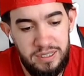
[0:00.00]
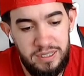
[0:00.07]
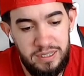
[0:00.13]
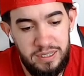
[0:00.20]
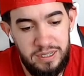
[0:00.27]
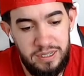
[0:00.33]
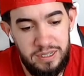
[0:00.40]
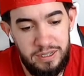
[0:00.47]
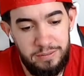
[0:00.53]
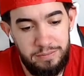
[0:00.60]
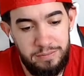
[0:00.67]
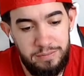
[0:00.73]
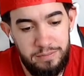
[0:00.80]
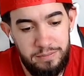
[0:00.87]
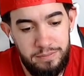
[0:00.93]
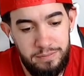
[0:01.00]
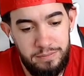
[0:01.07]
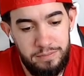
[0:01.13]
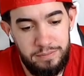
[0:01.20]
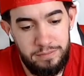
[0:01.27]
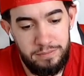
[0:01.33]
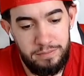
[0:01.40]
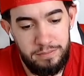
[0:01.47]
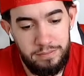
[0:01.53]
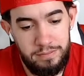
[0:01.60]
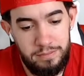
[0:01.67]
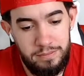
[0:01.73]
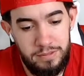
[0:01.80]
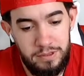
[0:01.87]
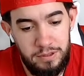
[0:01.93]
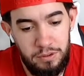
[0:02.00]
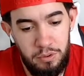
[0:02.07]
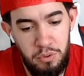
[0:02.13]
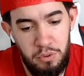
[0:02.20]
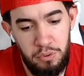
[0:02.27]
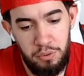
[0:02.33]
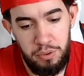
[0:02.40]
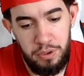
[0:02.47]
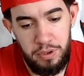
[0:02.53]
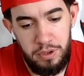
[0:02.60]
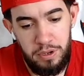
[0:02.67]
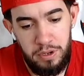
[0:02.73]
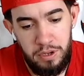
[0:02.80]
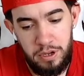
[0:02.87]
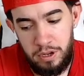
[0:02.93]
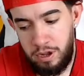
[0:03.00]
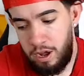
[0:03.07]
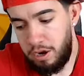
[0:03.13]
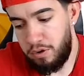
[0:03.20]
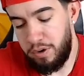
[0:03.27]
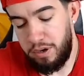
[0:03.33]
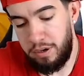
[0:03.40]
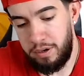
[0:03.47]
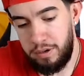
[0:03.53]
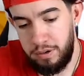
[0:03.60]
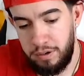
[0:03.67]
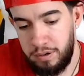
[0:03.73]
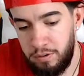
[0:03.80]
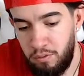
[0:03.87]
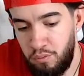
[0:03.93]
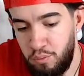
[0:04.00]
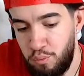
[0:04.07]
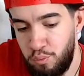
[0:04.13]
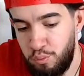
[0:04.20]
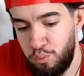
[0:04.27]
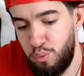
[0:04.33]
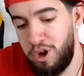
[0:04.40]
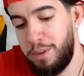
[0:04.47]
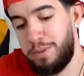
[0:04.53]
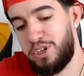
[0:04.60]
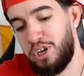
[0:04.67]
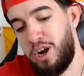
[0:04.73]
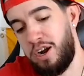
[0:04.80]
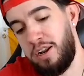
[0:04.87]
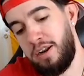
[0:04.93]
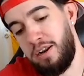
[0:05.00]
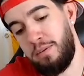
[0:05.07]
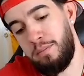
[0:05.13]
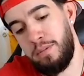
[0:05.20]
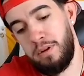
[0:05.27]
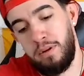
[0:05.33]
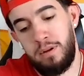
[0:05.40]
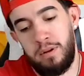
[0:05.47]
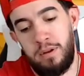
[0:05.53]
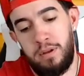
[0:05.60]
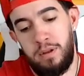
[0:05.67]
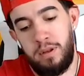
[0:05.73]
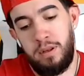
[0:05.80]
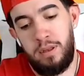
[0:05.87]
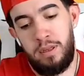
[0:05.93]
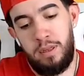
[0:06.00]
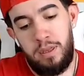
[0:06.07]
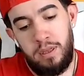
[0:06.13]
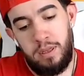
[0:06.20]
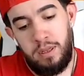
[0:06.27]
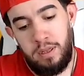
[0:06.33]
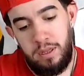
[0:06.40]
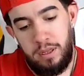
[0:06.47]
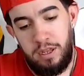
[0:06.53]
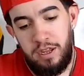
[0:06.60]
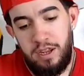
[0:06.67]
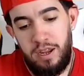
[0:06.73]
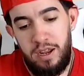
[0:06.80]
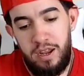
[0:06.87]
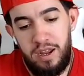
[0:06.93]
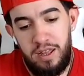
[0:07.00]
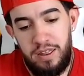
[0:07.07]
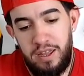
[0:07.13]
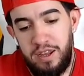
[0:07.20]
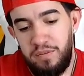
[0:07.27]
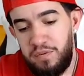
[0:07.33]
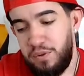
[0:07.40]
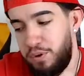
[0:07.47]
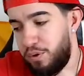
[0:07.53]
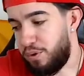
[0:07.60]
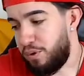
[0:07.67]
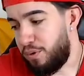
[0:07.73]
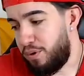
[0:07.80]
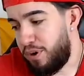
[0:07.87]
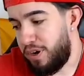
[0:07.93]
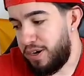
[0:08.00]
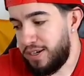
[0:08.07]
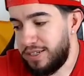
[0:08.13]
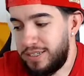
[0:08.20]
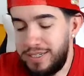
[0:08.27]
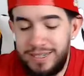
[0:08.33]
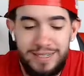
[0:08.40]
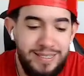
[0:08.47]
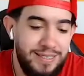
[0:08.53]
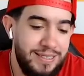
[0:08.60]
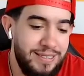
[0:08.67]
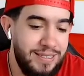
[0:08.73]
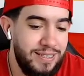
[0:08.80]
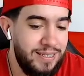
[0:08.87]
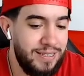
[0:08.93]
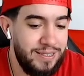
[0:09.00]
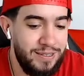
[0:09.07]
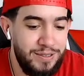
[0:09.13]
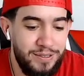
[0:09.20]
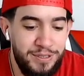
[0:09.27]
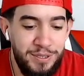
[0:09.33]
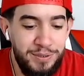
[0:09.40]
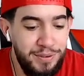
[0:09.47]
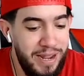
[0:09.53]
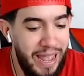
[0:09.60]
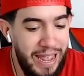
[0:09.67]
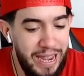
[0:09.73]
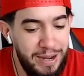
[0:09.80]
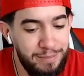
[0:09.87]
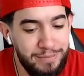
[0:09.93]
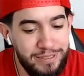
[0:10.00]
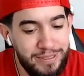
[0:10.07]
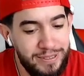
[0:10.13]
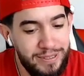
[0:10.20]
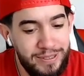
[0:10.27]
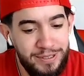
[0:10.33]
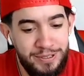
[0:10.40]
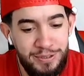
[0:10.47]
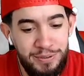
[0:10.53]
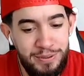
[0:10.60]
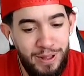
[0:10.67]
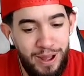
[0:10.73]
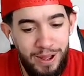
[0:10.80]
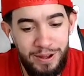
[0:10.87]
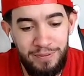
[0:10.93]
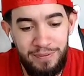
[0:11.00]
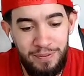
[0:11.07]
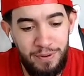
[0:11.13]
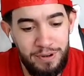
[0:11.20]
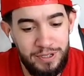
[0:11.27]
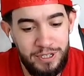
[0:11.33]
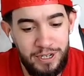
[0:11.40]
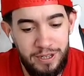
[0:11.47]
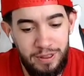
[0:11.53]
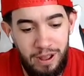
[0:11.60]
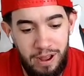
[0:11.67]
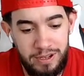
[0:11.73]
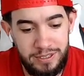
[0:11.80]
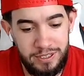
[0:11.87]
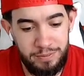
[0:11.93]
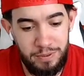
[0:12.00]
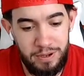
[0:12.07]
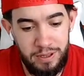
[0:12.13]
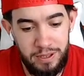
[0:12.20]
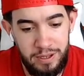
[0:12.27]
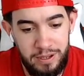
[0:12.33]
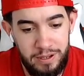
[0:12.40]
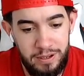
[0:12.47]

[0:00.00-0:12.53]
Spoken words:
Yep. Ooh, Cochran rib shot at him. Yeah, they in field goal range. 2 games. 2 unfortunate losses, probably.